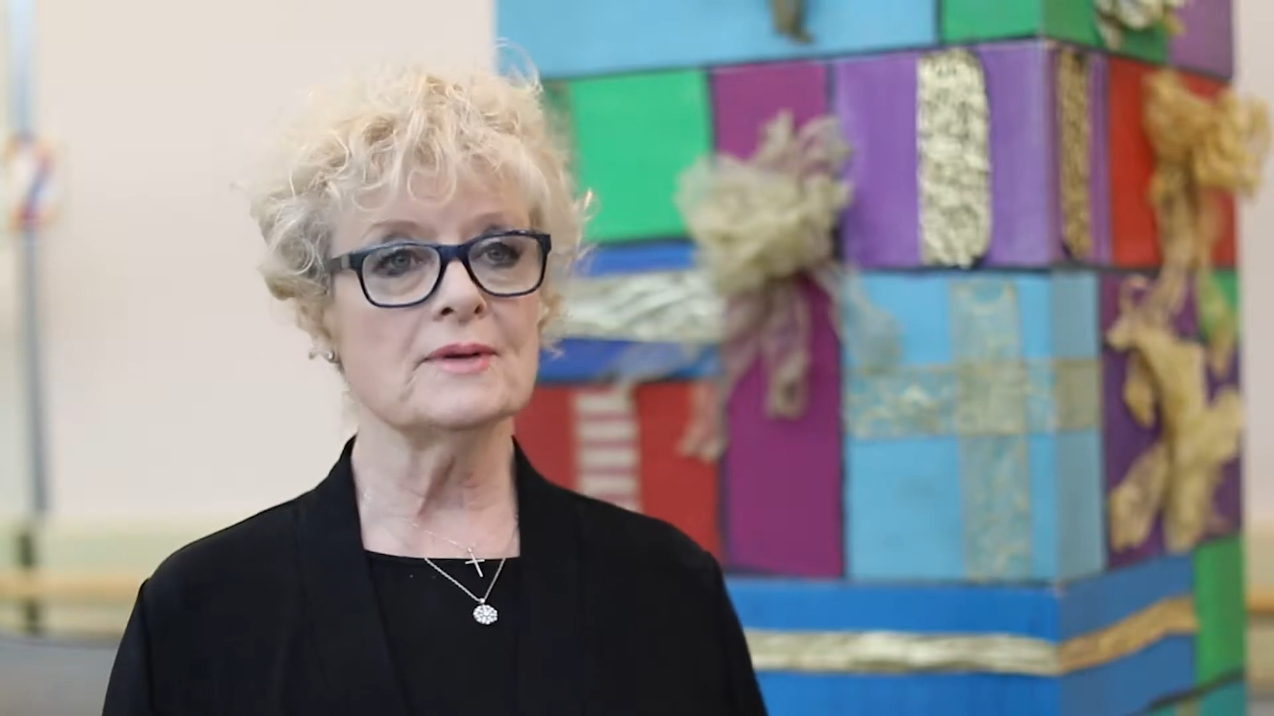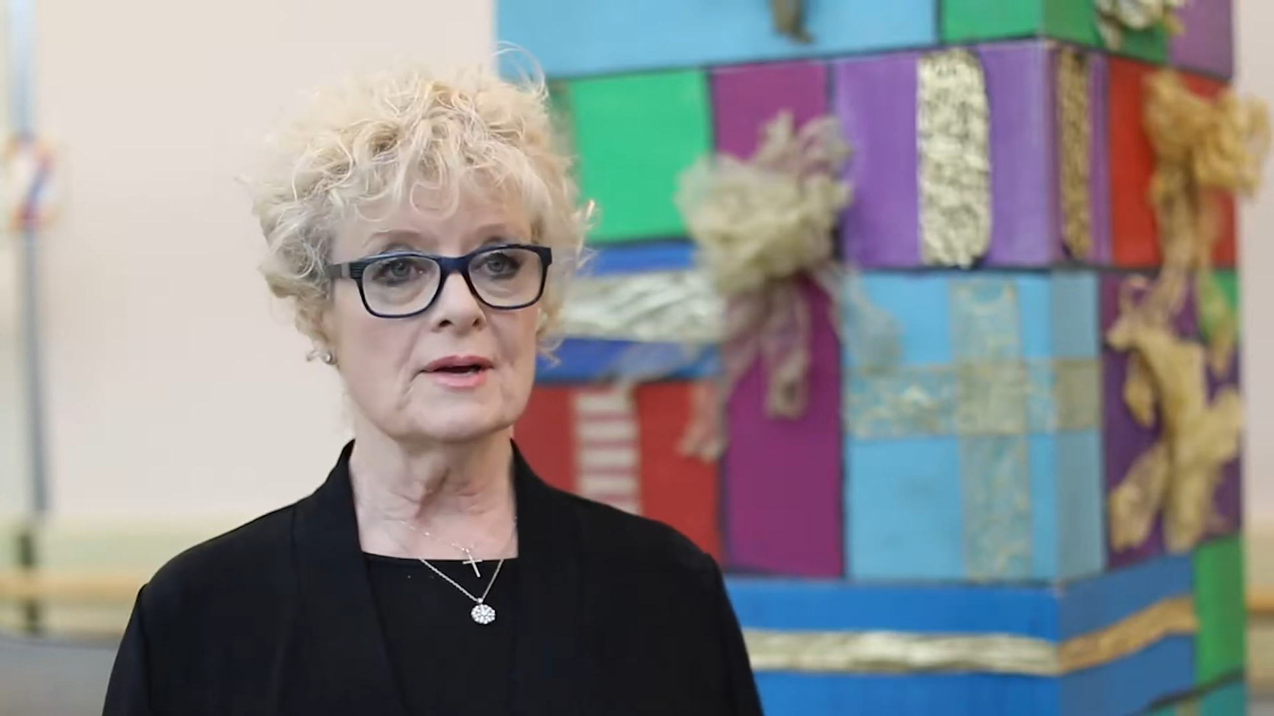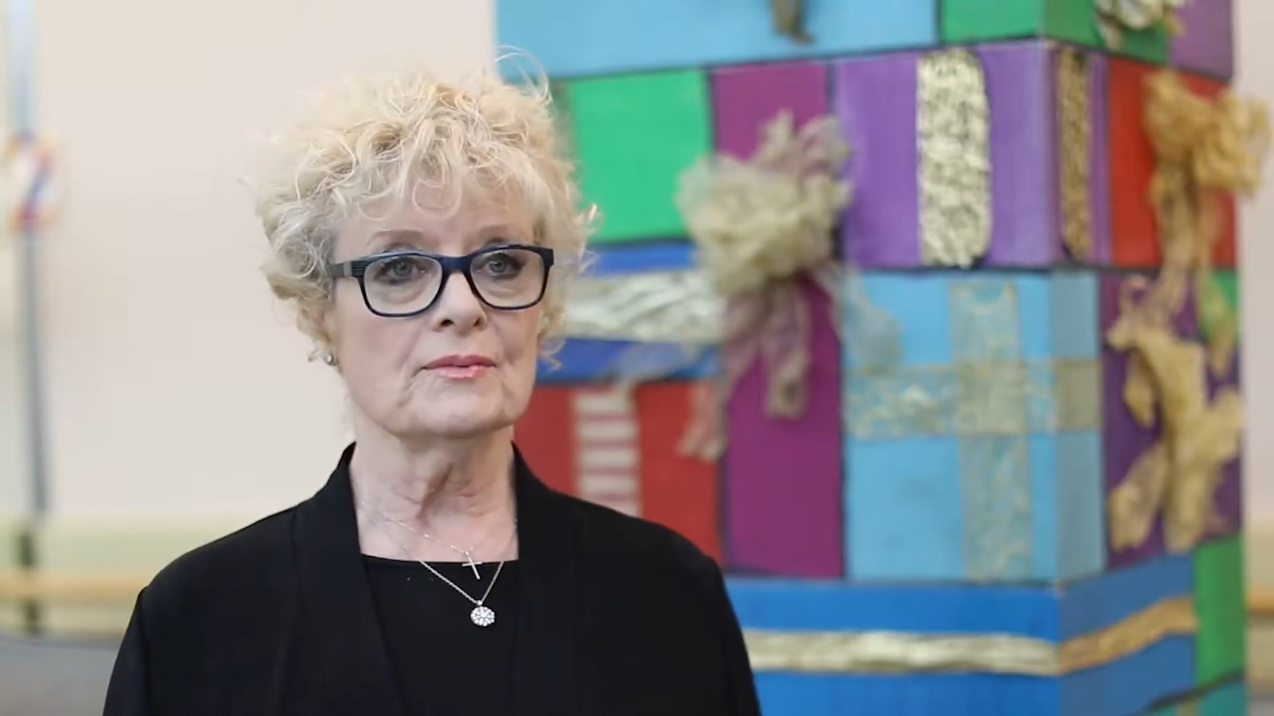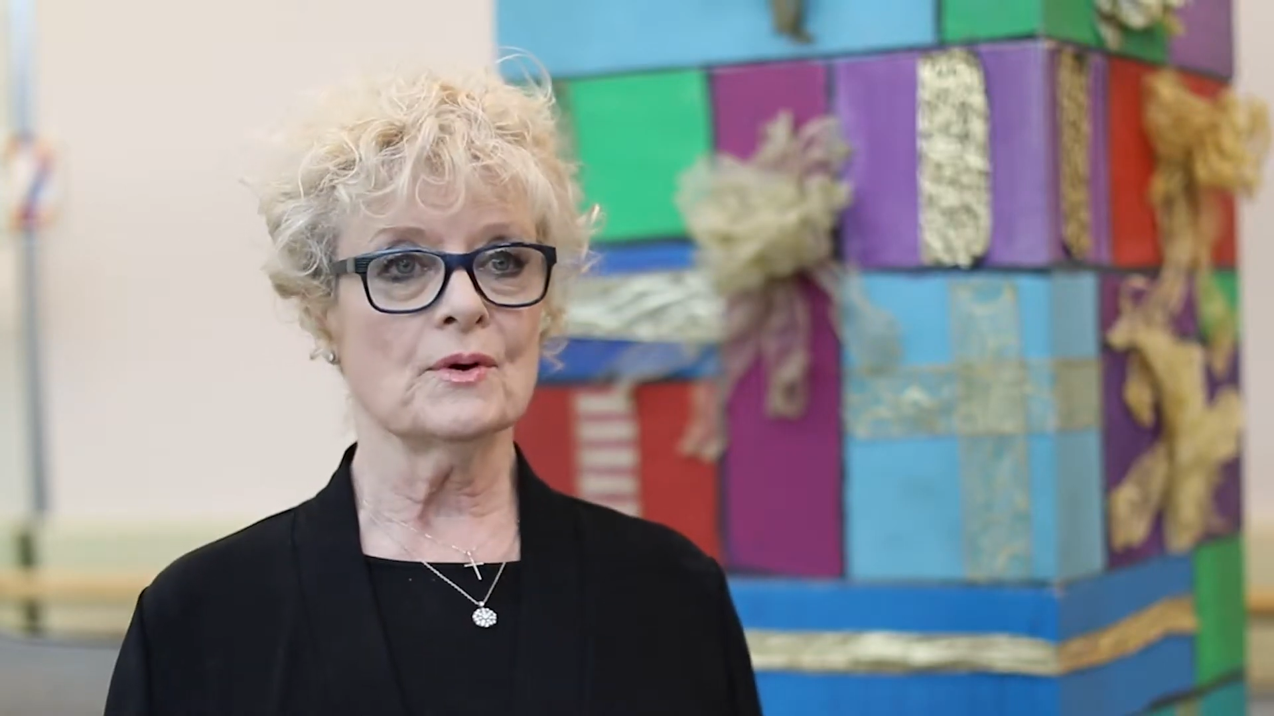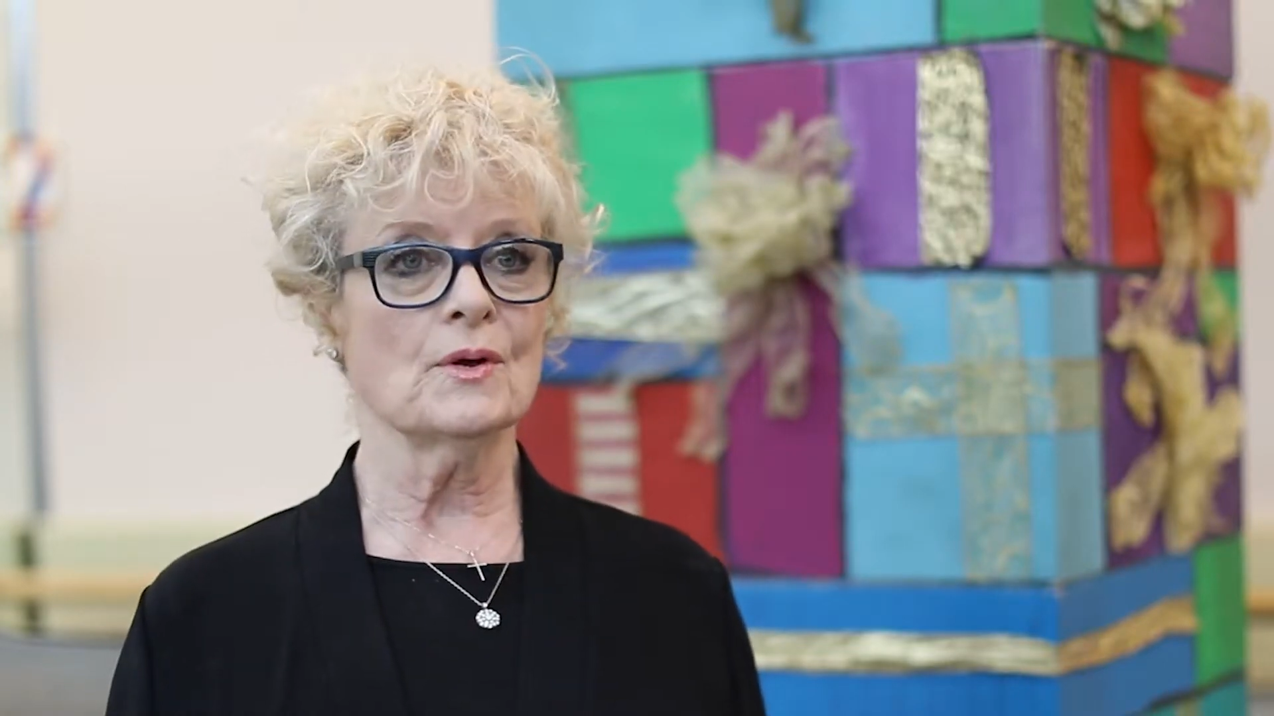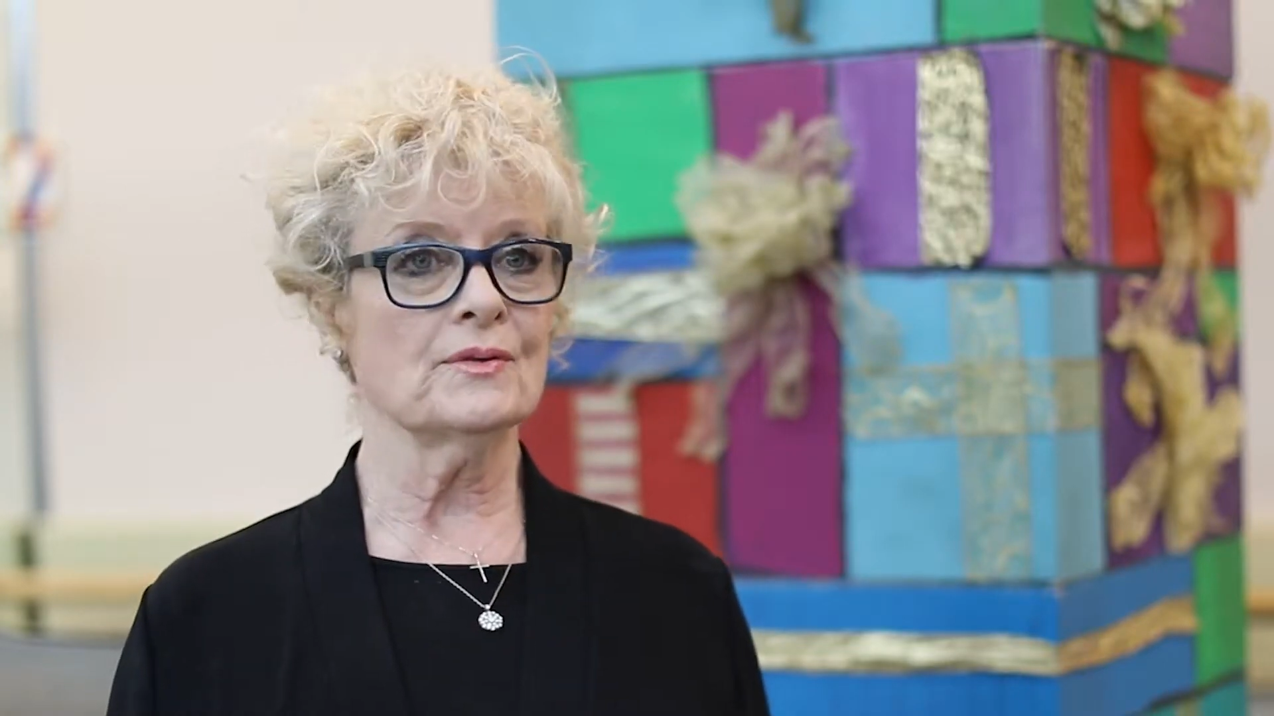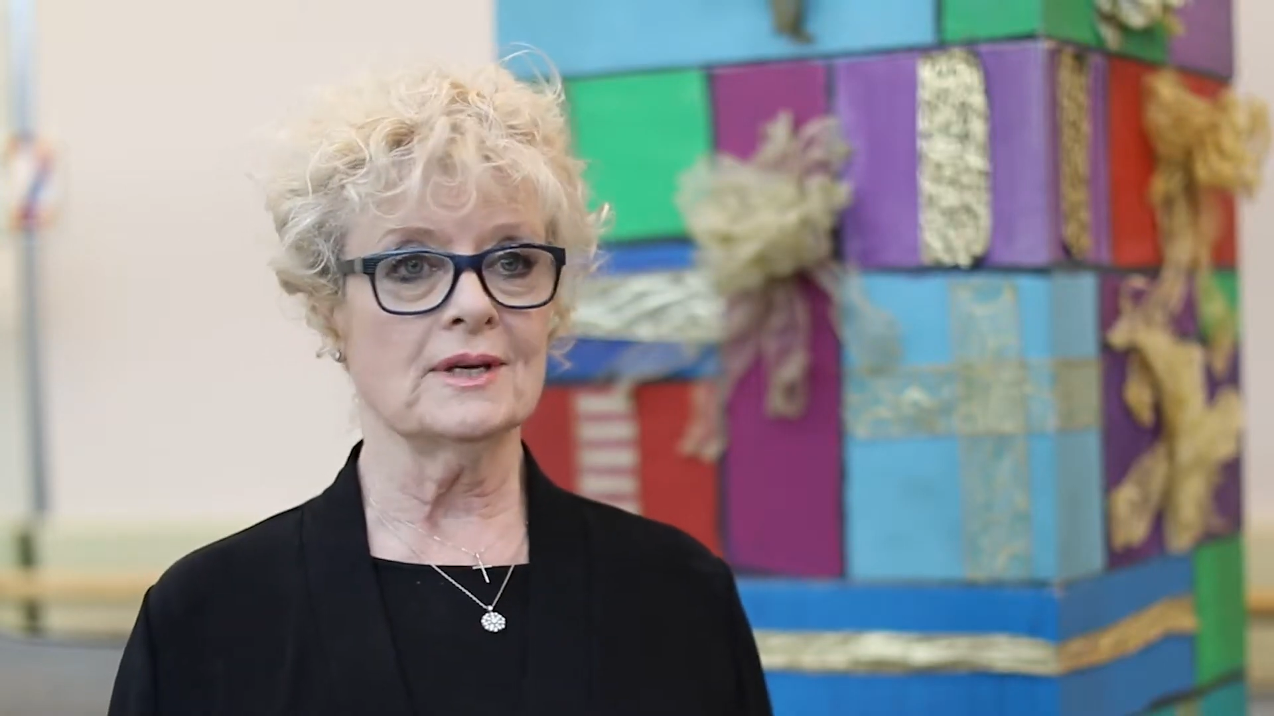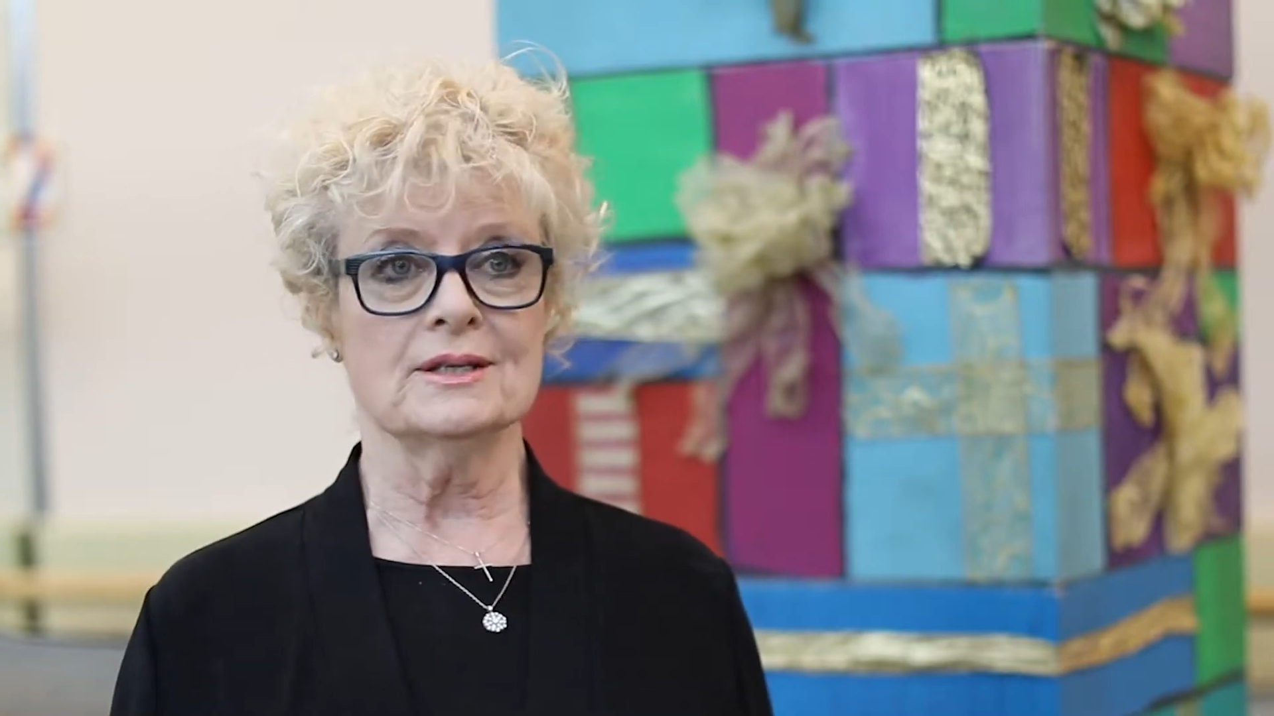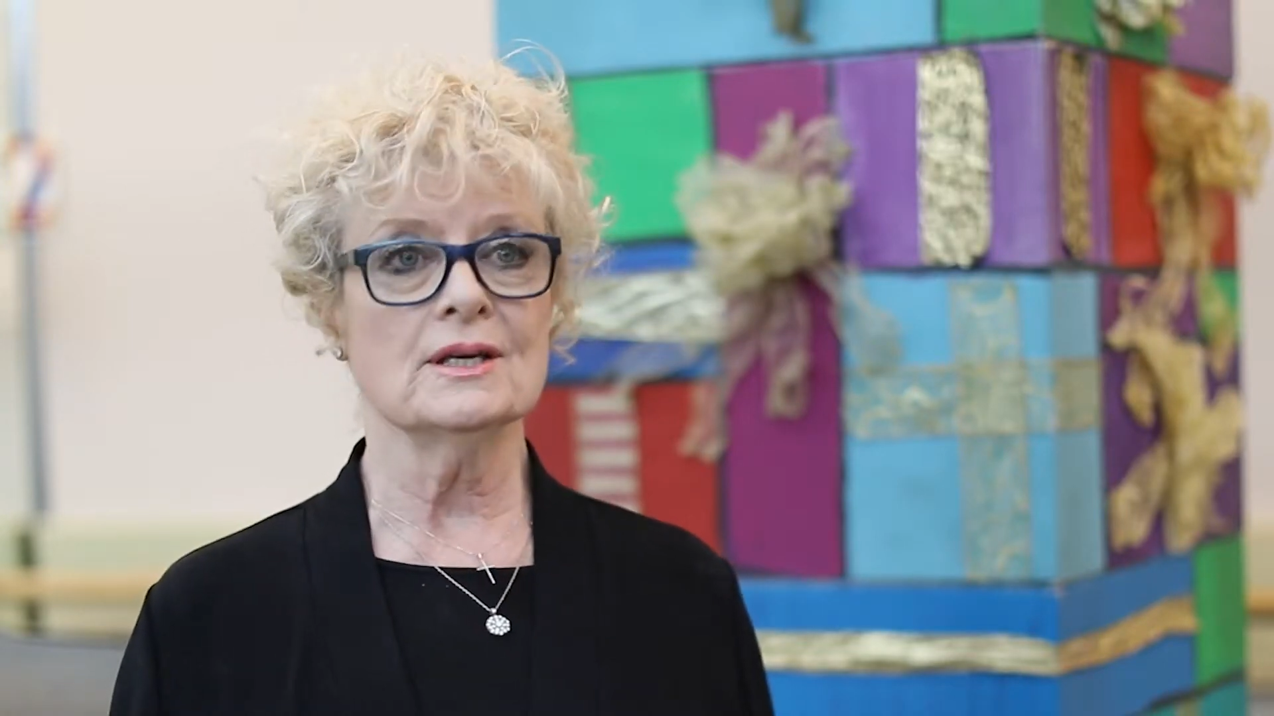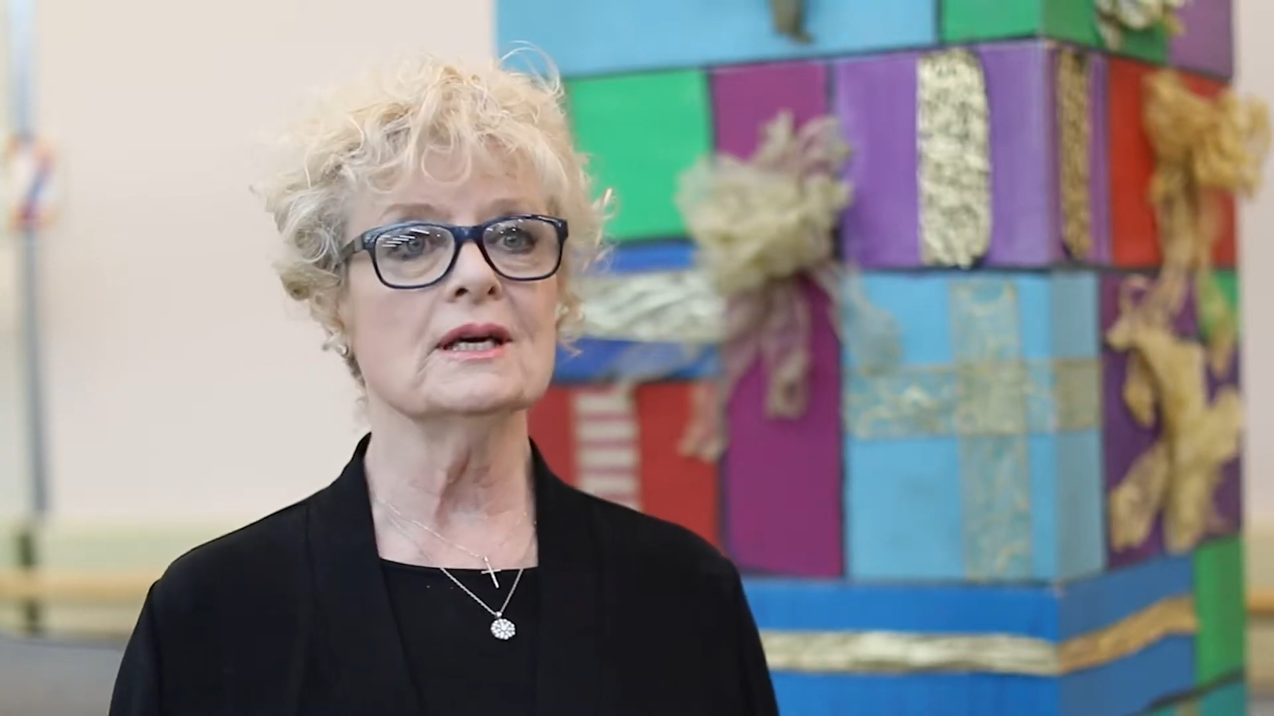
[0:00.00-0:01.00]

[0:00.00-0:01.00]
done for all these